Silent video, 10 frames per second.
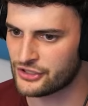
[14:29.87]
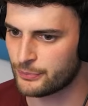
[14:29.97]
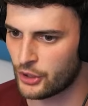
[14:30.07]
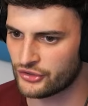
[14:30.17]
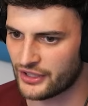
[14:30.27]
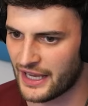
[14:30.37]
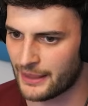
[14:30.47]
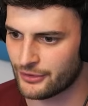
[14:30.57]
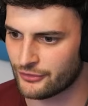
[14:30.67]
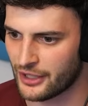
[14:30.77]
Just pause the
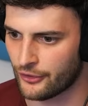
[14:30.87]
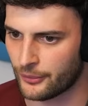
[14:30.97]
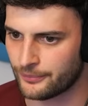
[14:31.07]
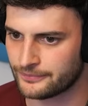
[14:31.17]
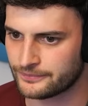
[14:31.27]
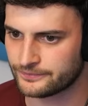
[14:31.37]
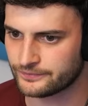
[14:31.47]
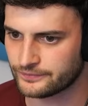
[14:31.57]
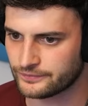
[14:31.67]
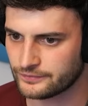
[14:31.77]
game and regroup.
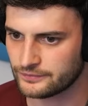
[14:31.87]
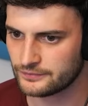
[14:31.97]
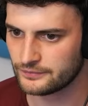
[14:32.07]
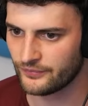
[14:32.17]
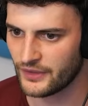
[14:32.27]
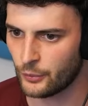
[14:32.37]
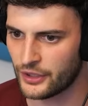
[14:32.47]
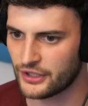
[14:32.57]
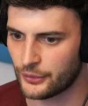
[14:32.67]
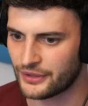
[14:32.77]
What are
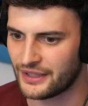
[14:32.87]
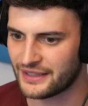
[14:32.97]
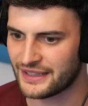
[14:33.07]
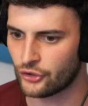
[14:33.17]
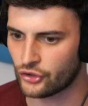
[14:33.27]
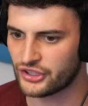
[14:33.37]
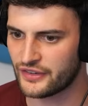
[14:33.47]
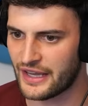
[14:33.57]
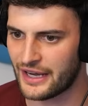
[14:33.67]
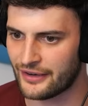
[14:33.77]
you going to do? Get knocked in
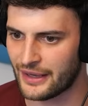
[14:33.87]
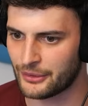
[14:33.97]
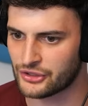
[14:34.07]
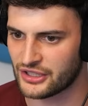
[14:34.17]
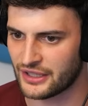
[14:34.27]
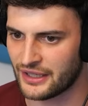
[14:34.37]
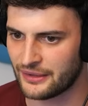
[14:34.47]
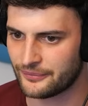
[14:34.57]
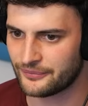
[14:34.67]
the air and MLG it, yeah?